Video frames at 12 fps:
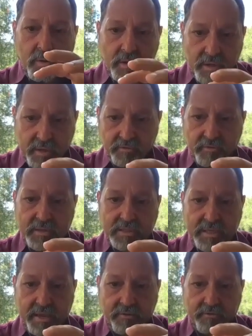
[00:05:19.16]
they can feel
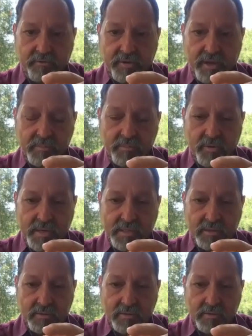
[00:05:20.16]
safe and
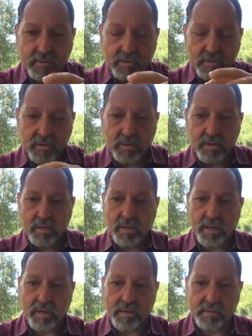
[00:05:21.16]
present
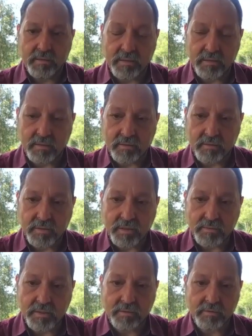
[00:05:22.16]
and
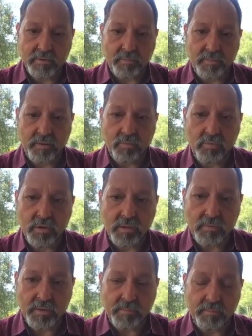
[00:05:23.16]
something really,
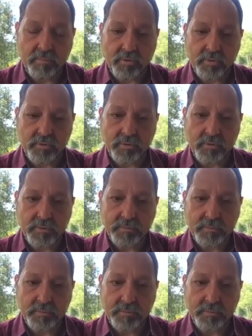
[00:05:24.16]
really important.